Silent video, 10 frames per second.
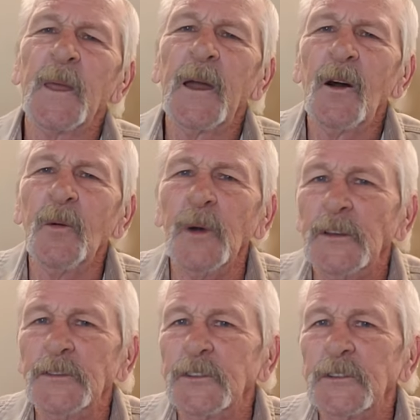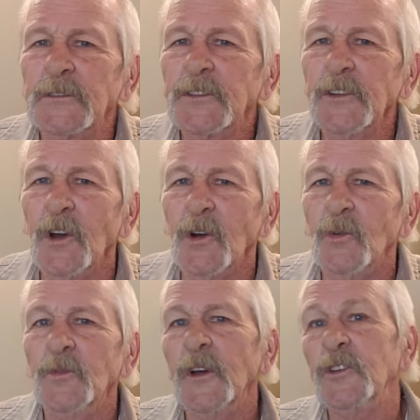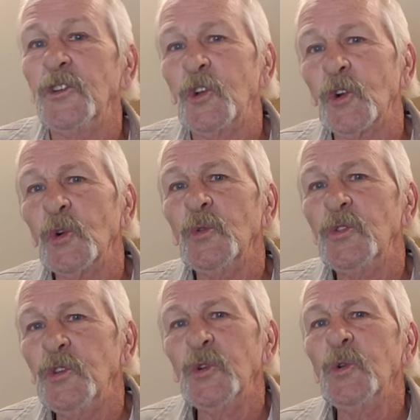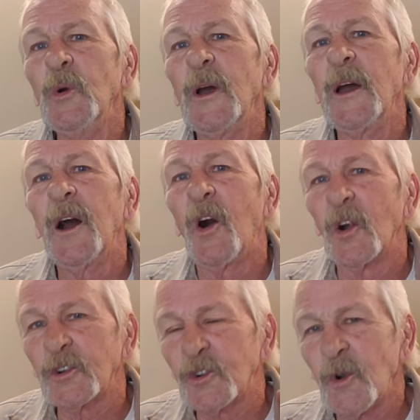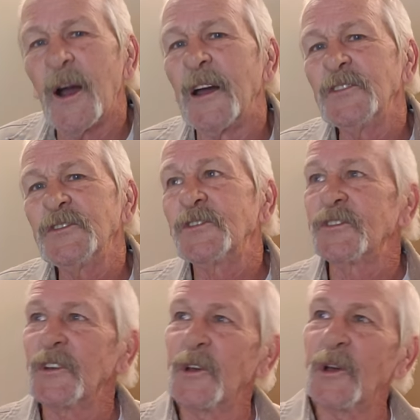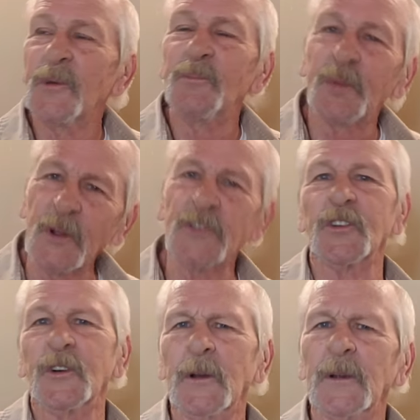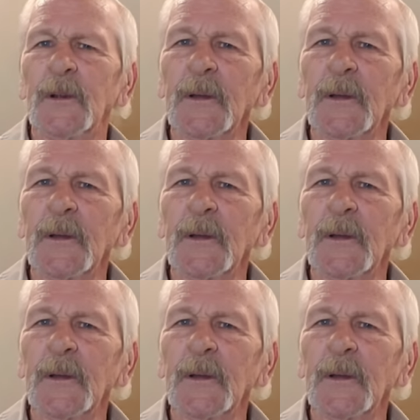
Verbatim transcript: How amazing to know that you, you are Christ's prisoner.